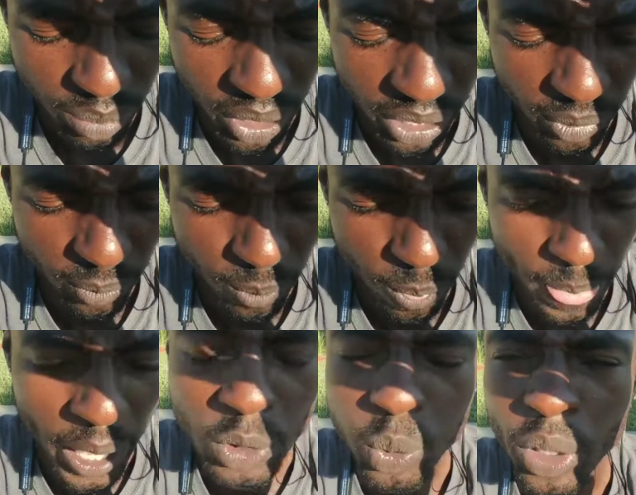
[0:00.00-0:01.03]
But
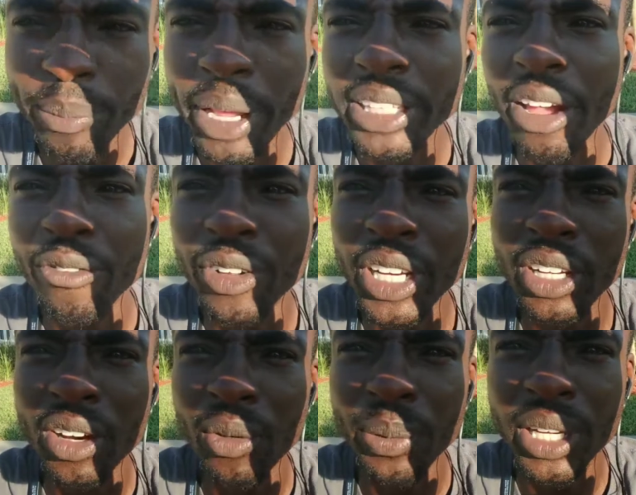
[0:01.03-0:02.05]
I just want to make that
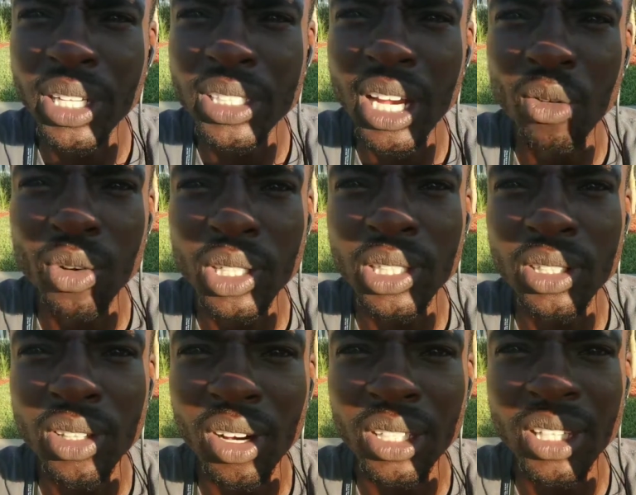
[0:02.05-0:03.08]
video because I really
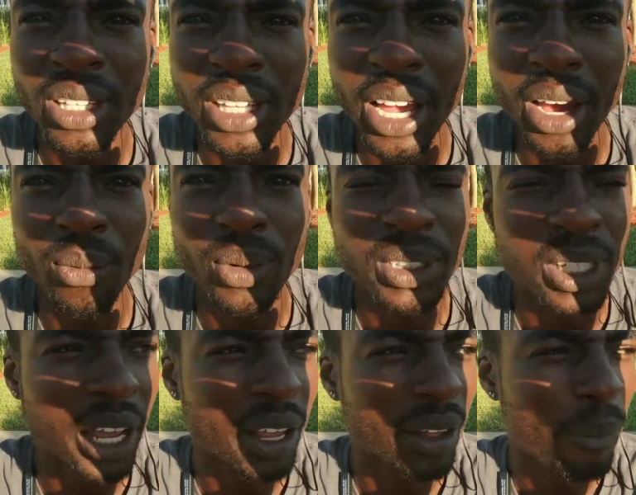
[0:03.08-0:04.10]
thought that was
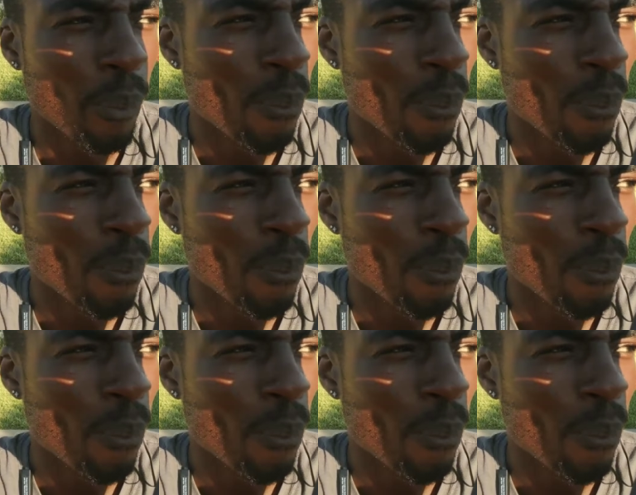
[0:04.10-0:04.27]
a